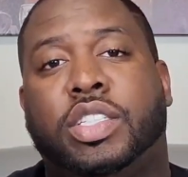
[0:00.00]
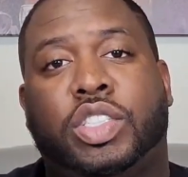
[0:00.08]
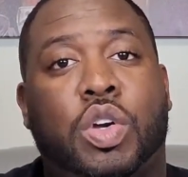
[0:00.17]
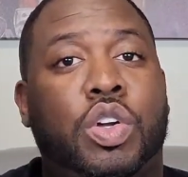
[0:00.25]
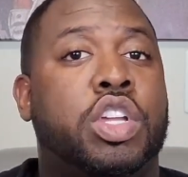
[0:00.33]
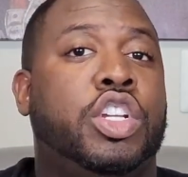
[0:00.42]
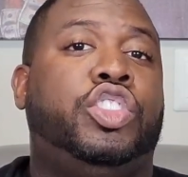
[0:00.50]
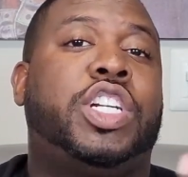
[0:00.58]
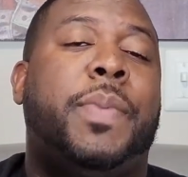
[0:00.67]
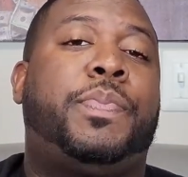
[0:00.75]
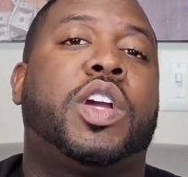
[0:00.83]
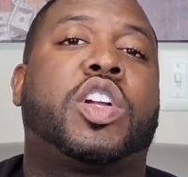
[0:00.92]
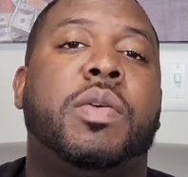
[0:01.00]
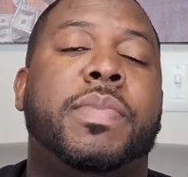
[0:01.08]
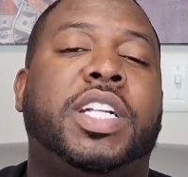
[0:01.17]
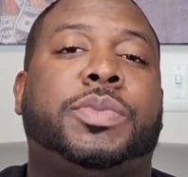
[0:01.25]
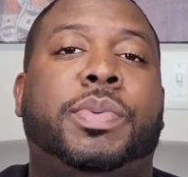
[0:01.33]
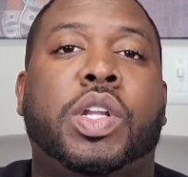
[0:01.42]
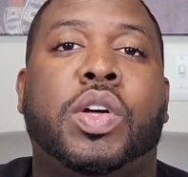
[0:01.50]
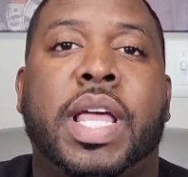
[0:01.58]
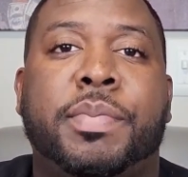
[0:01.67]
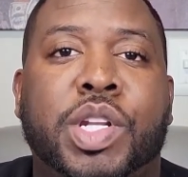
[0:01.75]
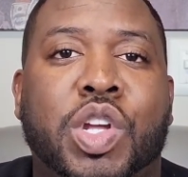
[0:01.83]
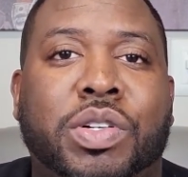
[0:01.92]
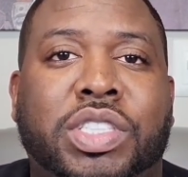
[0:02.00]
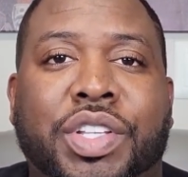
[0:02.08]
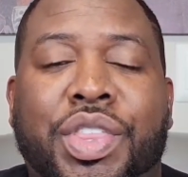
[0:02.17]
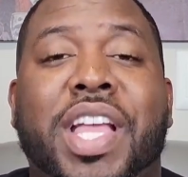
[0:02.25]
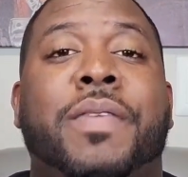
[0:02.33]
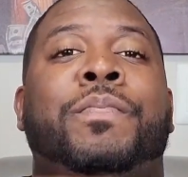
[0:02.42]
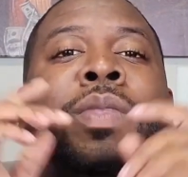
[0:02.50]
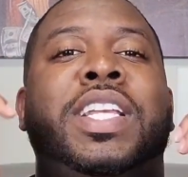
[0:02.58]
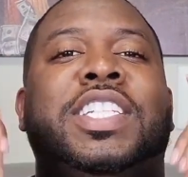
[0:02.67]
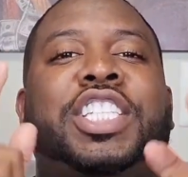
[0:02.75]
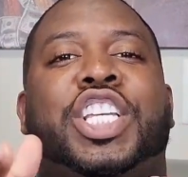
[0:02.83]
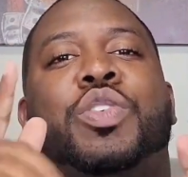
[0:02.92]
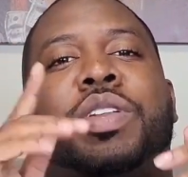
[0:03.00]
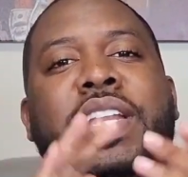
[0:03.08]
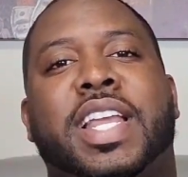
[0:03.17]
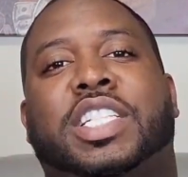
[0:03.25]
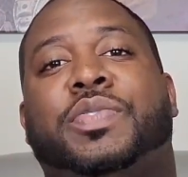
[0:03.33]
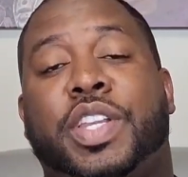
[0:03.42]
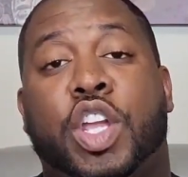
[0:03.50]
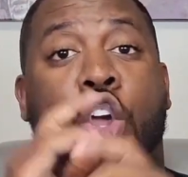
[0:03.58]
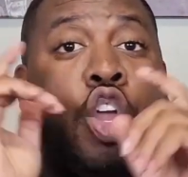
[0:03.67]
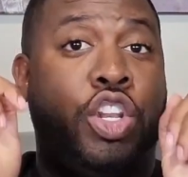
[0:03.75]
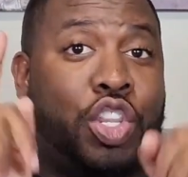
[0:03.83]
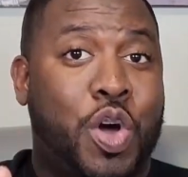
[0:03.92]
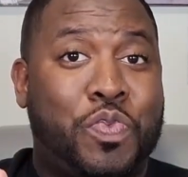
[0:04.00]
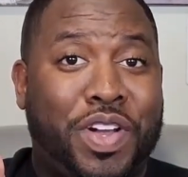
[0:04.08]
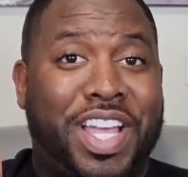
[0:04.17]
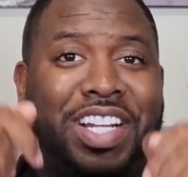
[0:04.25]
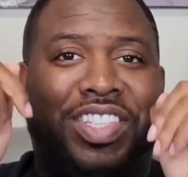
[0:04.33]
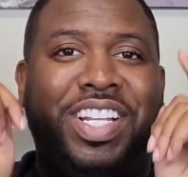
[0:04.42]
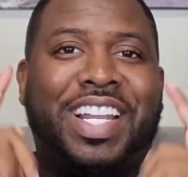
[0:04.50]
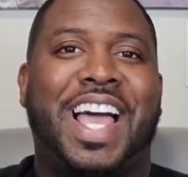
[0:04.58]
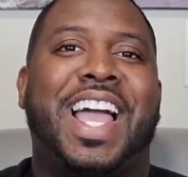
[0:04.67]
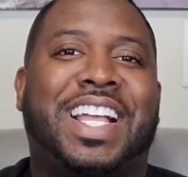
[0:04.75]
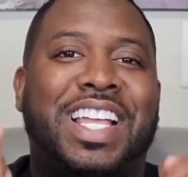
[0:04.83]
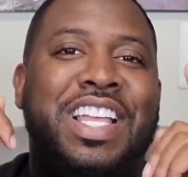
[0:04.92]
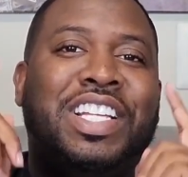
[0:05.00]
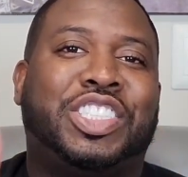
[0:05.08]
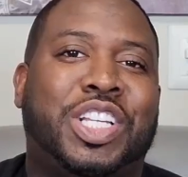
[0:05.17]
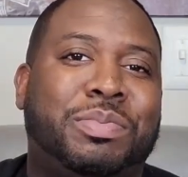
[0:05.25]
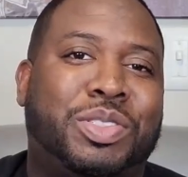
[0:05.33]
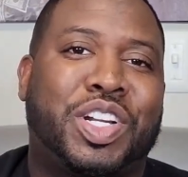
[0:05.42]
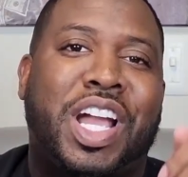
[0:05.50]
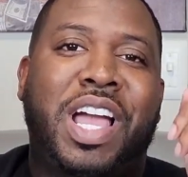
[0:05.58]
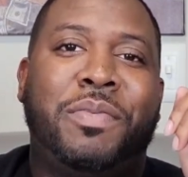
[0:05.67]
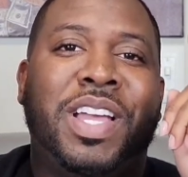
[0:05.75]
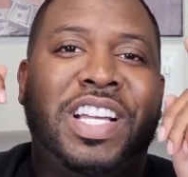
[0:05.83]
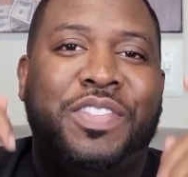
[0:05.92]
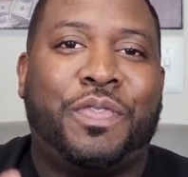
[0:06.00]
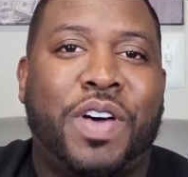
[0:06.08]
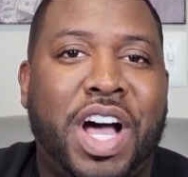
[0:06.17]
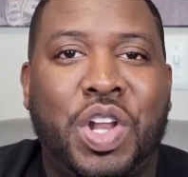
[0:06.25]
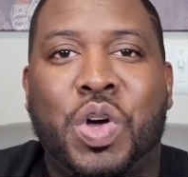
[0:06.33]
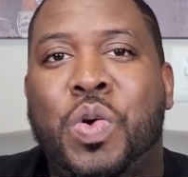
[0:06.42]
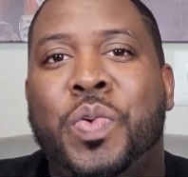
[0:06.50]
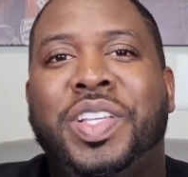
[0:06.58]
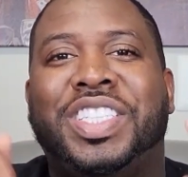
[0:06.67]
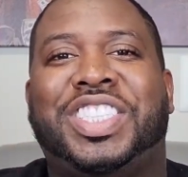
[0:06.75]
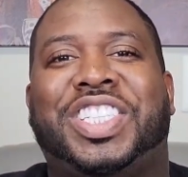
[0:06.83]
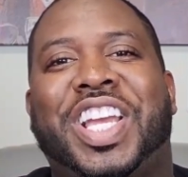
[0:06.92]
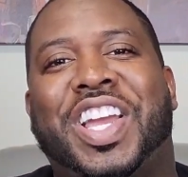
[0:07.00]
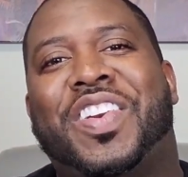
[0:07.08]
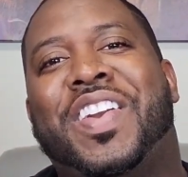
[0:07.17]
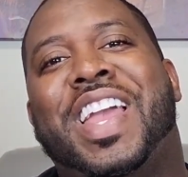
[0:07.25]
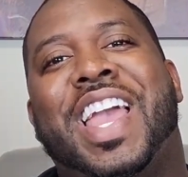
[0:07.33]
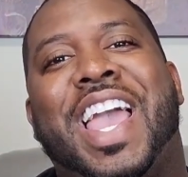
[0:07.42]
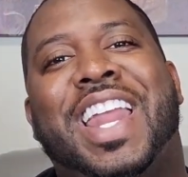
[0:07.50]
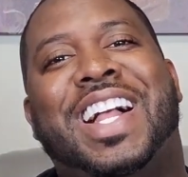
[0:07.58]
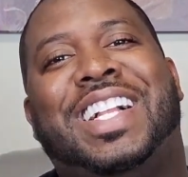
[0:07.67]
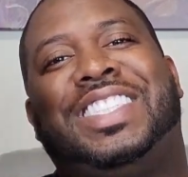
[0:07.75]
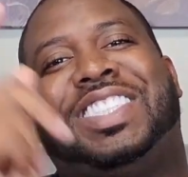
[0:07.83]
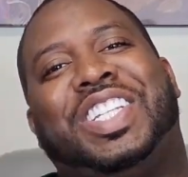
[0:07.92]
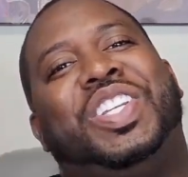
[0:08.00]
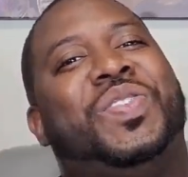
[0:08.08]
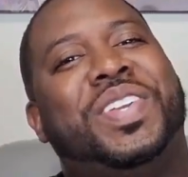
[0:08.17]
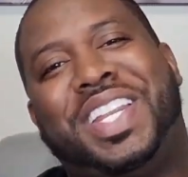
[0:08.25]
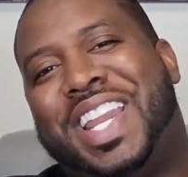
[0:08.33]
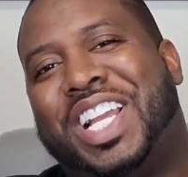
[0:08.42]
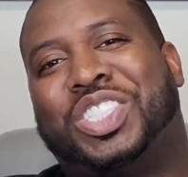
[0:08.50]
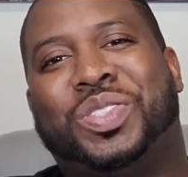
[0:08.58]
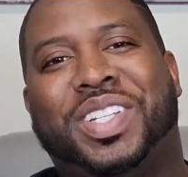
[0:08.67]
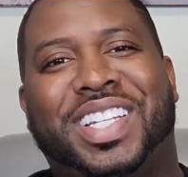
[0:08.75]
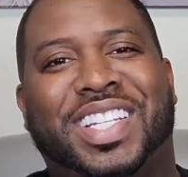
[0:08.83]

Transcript: So drop your comments below. Let me know what you think. See you on the next video. Don't forget to like, subscribe, follow, share, and I'll see you on the next one.